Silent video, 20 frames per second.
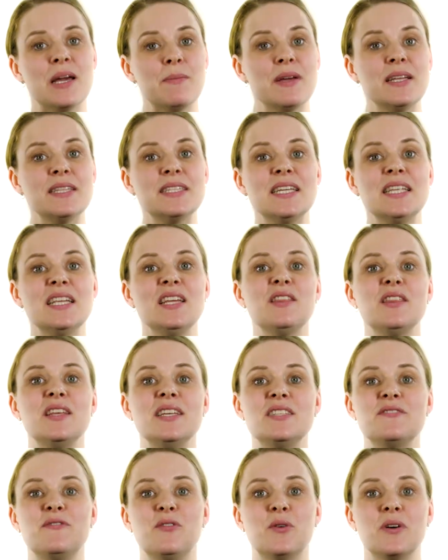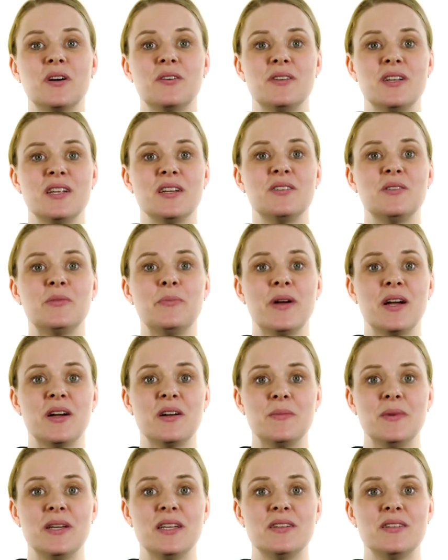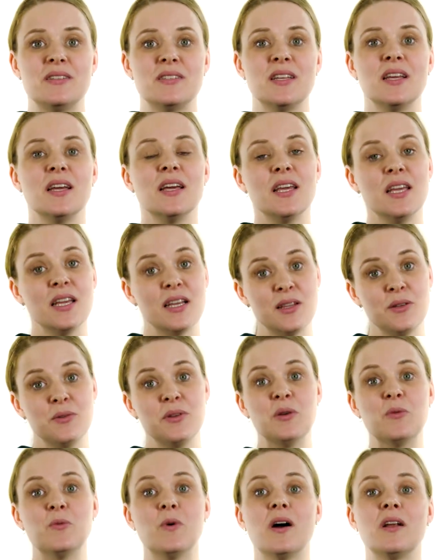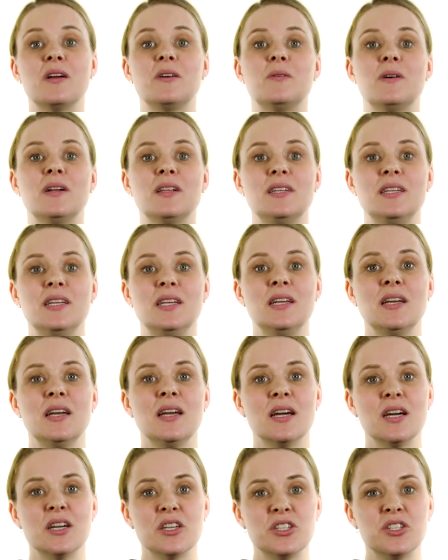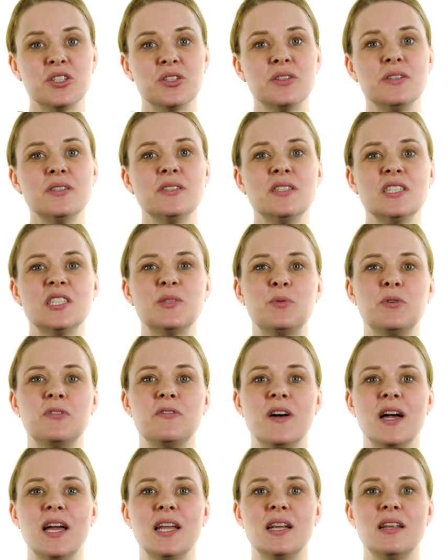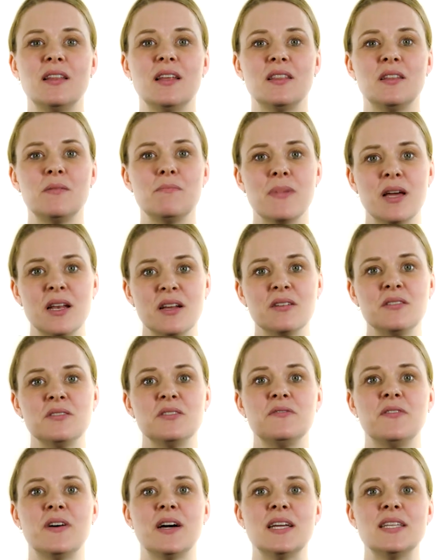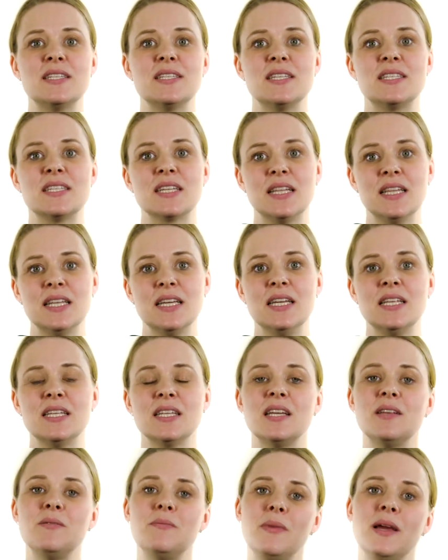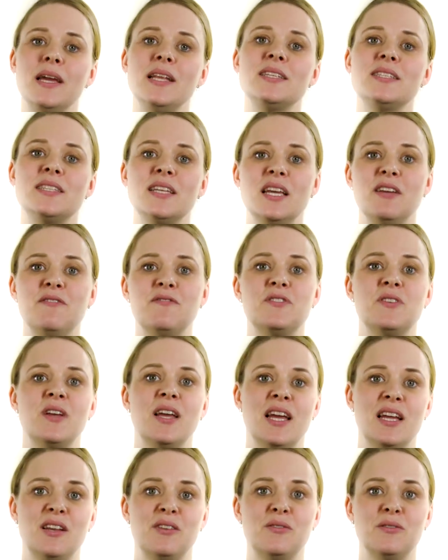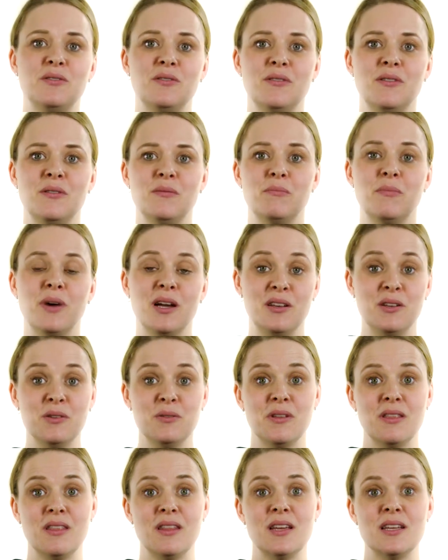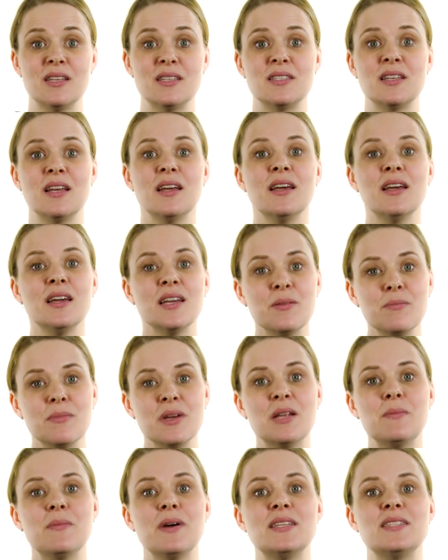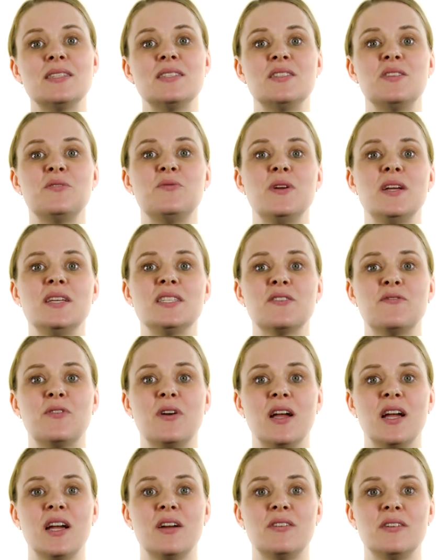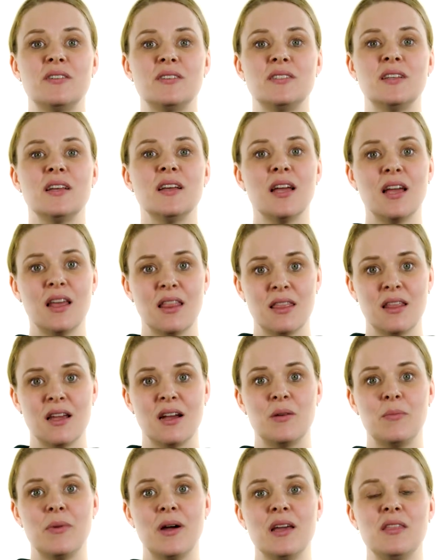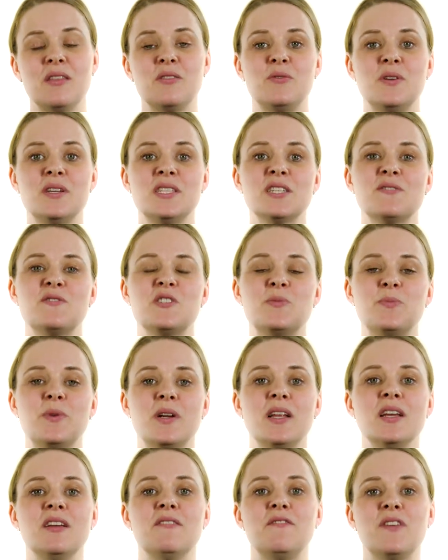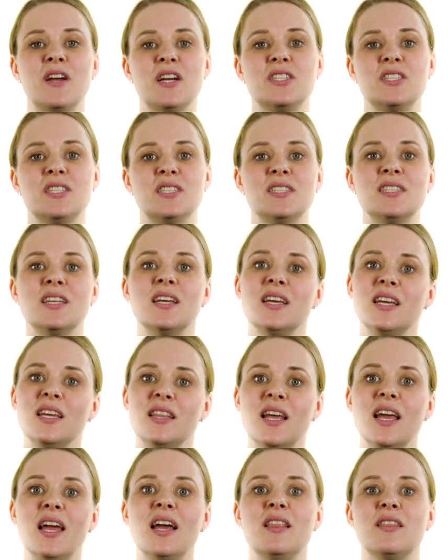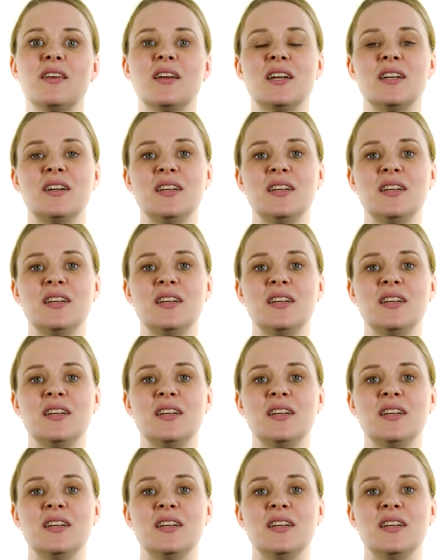maintaining these 4 critical parameters, including water quality, assurance is provided that the medical device is cleaned and made safe to handle. By doing this, it minimizes the risk for errors and thereby the risk for spreading infections in the healthcare